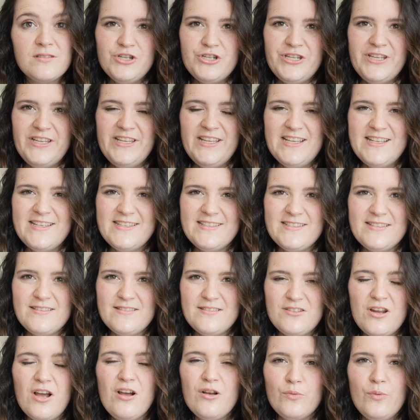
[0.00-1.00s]
She is
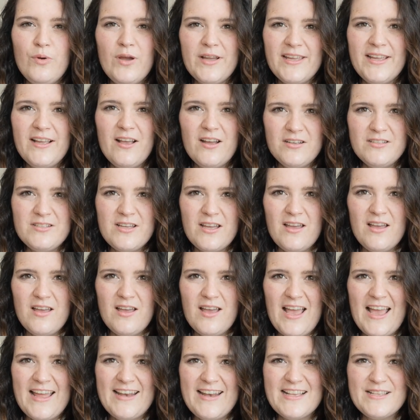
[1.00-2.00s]
stuck working under
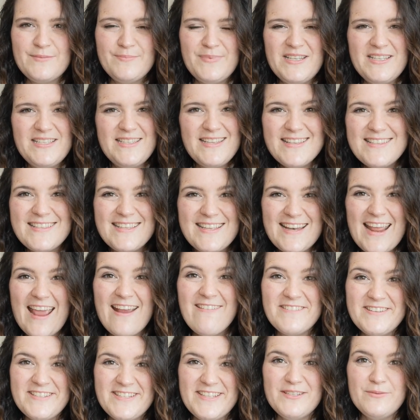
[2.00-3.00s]
her and has been
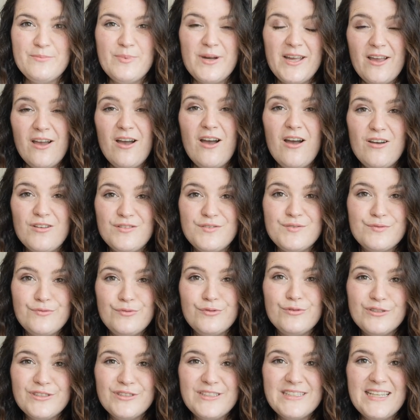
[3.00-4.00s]
disinherited by her aunt's
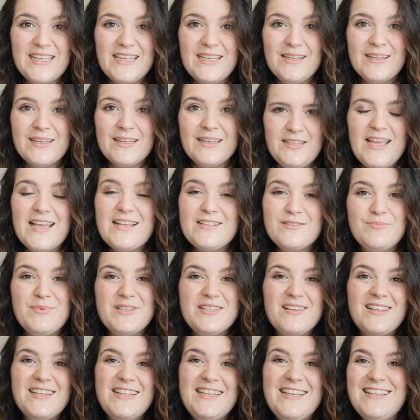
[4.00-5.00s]
cruelty. Yet
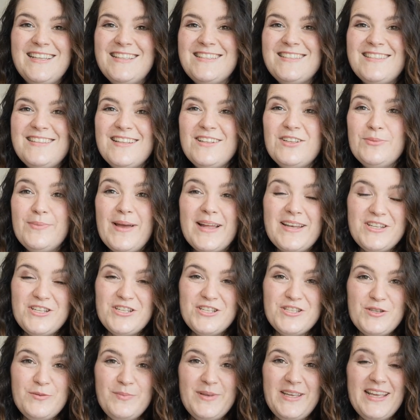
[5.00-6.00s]
Miss Honey still
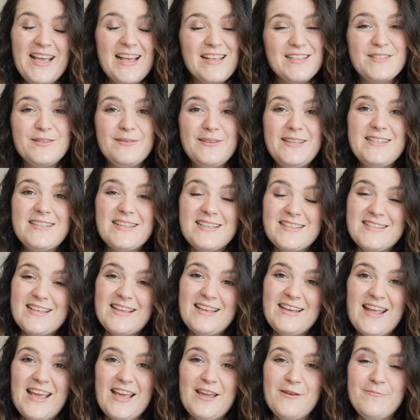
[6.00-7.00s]
manages to be as sweet as
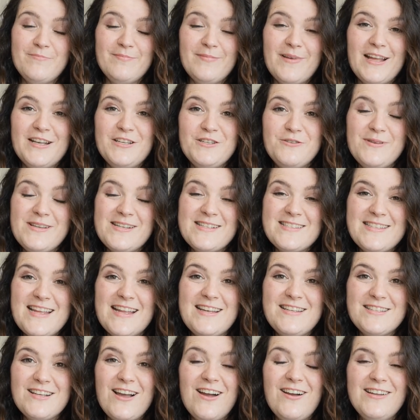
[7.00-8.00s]
her name and to
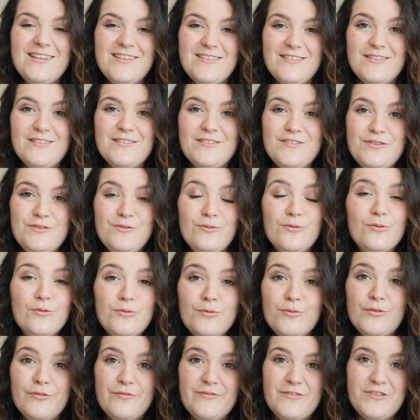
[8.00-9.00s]
extend kindness to
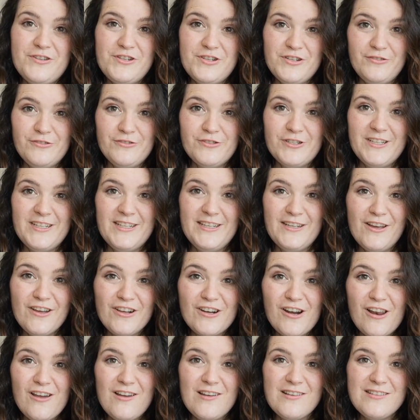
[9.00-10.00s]
all of the children in her
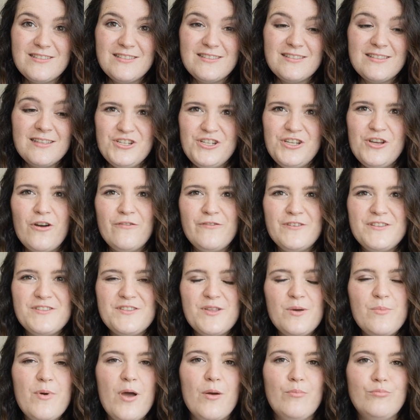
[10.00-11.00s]
class. She offers
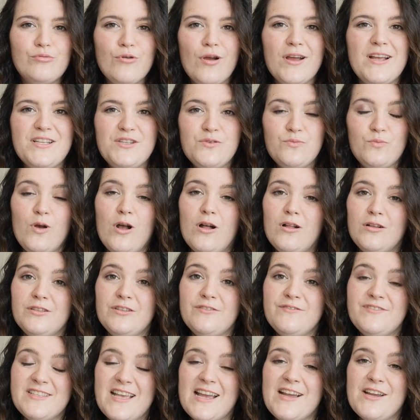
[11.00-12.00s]
them a bright
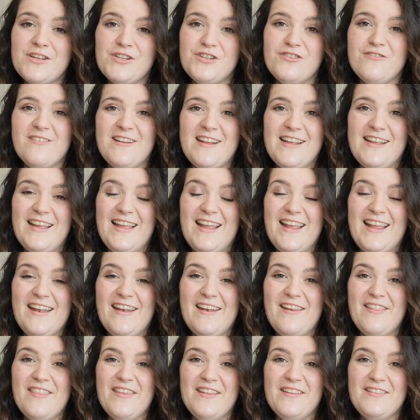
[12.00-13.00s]
world of sanctuary
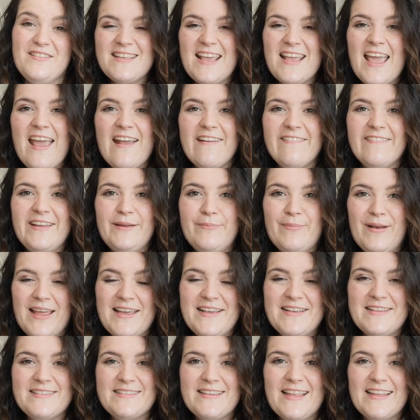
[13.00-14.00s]
in the scary
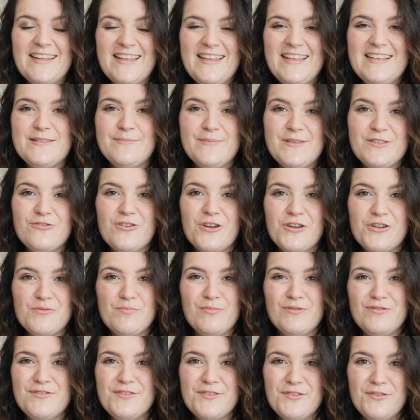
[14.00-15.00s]
place that is Miss
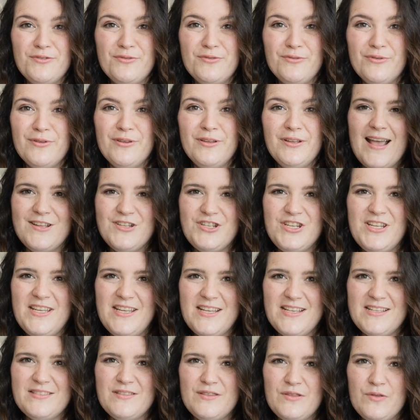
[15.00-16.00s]
Trunchbull's school. And she
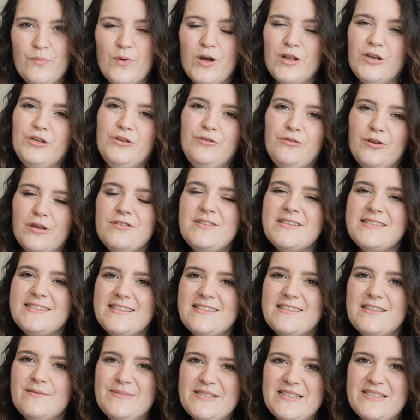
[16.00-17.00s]
is the one who
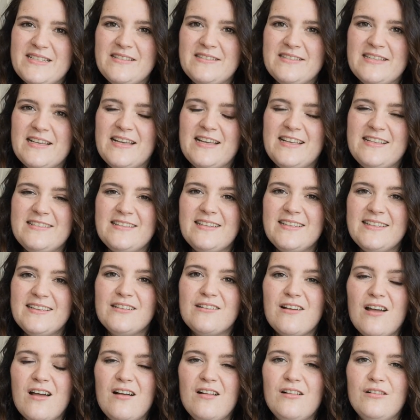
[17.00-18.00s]
notices that Matilda is a
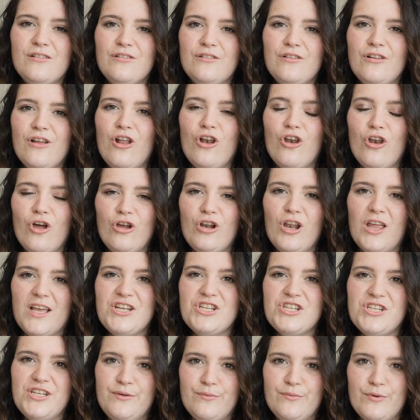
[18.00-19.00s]
little girl a lot
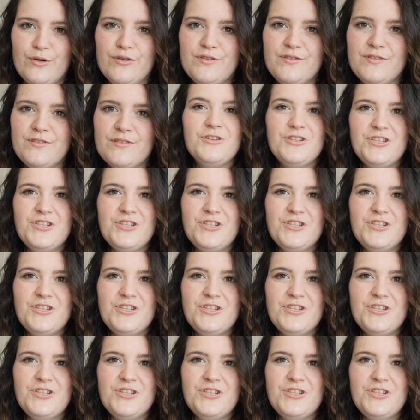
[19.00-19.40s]
like she was.